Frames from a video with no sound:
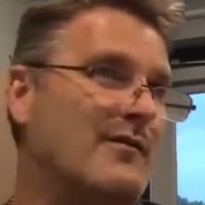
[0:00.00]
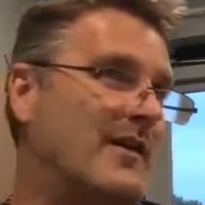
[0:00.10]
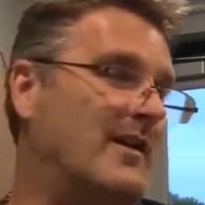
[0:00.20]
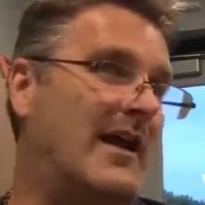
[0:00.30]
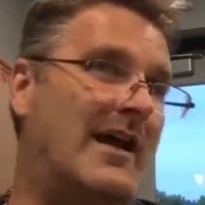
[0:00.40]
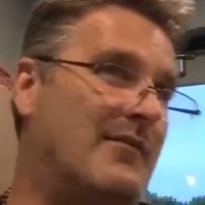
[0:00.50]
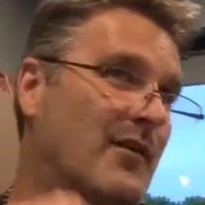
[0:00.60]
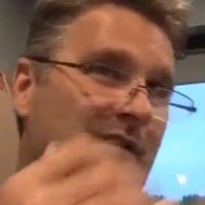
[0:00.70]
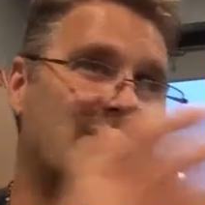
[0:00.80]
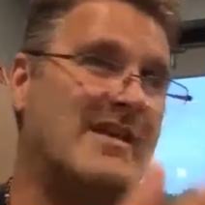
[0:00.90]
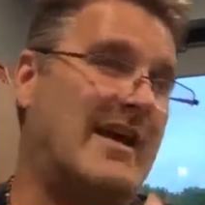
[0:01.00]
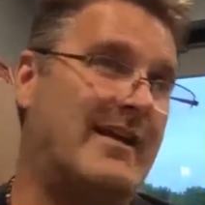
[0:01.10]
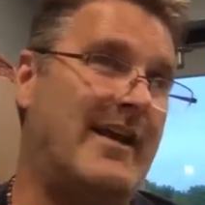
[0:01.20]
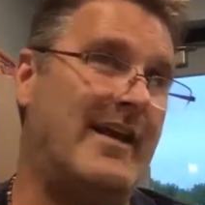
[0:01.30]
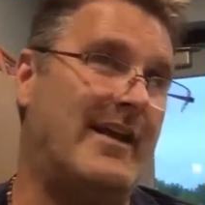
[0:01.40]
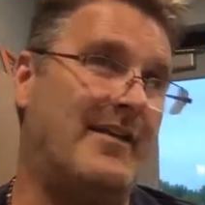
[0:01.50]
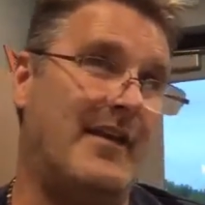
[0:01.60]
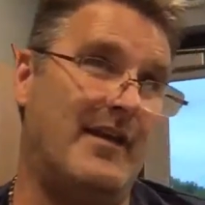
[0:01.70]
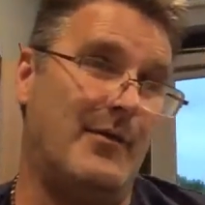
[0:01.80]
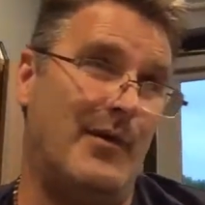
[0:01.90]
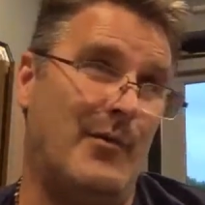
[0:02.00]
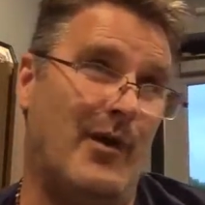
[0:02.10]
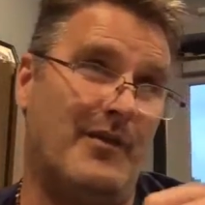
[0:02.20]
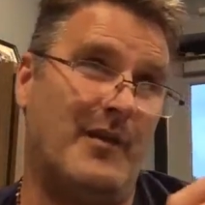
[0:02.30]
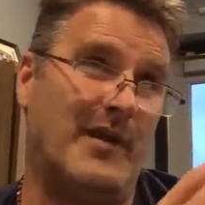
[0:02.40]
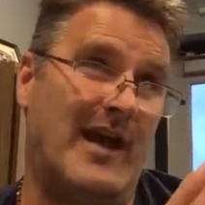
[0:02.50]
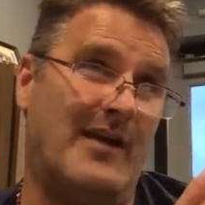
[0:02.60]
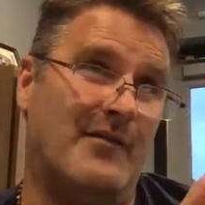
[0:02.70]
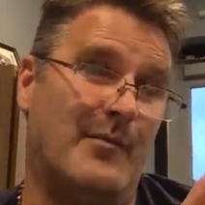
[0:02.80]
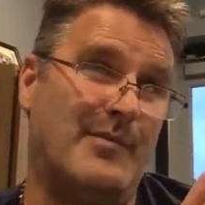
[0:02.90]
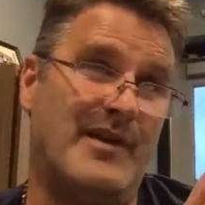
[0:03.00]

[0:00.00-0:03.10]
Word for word: and have all the technique, and they, we want them to have the